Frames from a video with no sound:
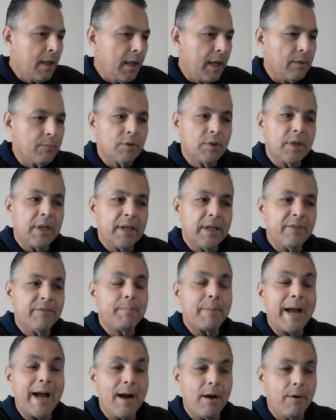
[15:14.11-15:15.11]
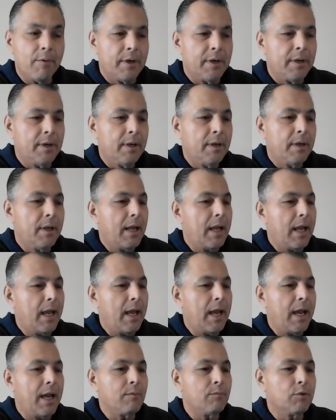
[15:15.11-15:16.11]
and will give power,
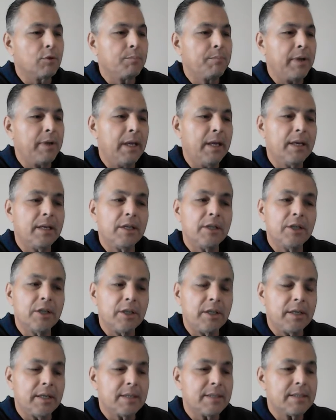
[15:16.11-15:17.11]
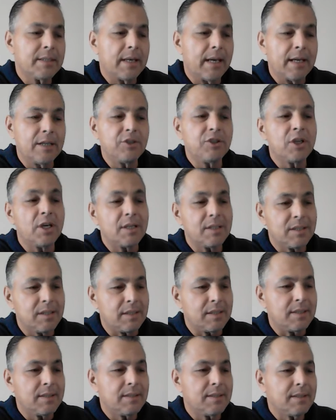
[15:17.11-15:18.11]
and will be in goodness and
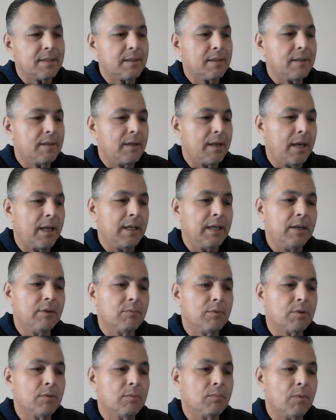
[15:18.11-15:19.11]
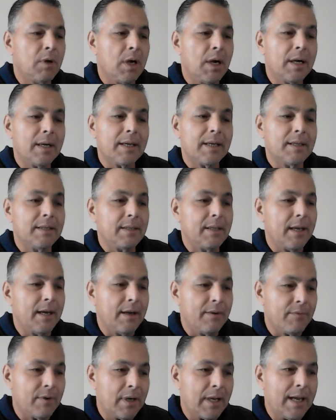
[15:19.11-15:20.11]
justice, and he will walk in
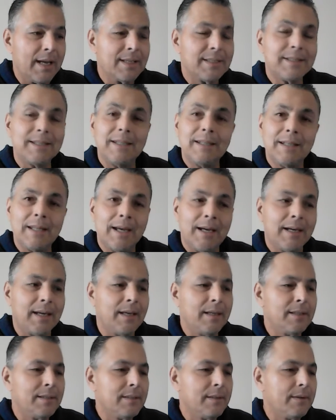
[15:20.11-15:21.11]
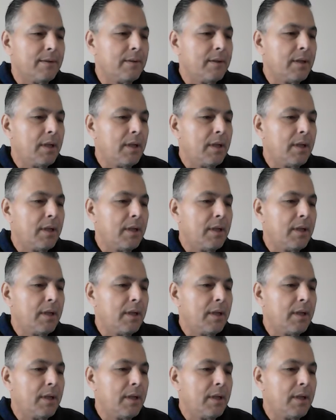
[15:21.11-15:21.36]
everlasting light.